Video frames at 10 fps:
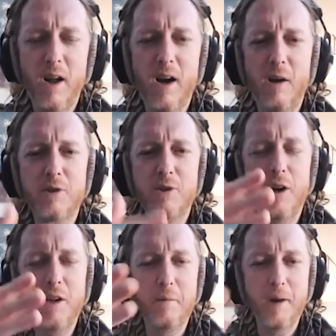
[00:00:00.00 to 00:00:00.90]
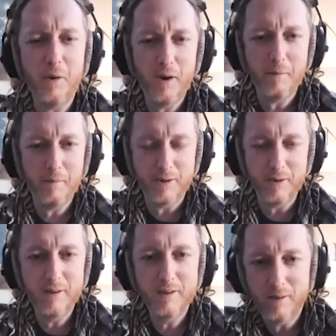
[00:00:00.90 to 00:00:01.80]
i i was talking to my
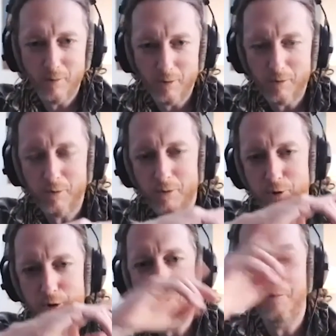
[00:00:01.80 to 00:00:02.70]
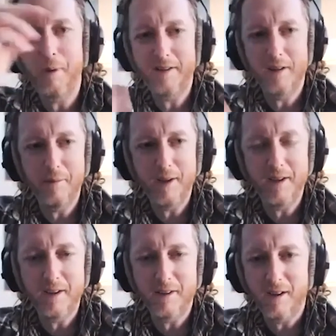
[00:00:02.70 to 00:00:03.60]
grandmother we'll, we'll circle back to the
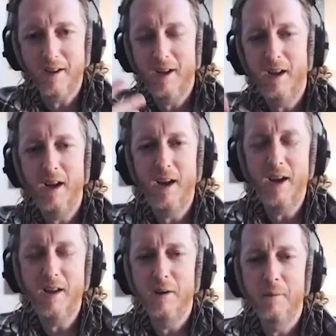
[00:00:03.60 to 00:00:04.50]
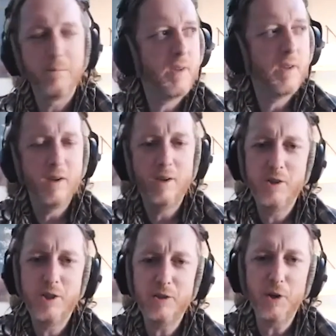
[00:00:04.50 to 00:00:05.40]
beginning of the and
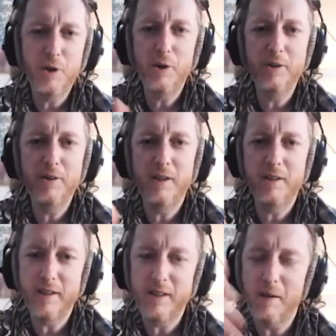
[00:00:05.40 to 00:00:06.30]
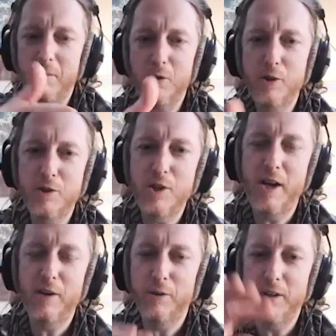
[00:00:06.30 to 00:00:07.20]
she turned on that like that music
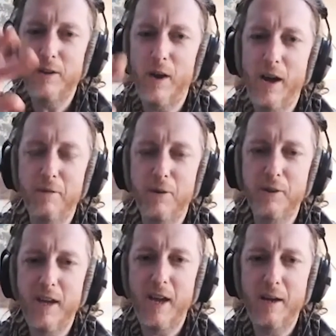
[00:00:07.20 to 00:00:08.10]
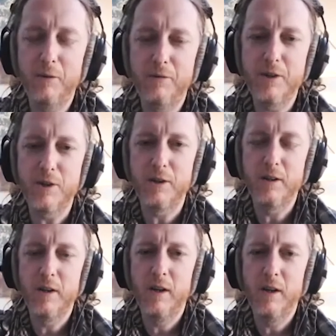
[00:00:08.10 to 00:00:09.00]
channel that you have on the cable
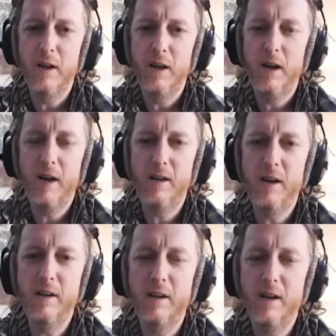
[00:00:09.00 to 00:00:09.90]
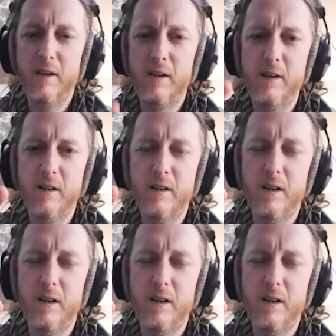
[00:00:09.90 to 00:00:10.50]
vision yeah and and and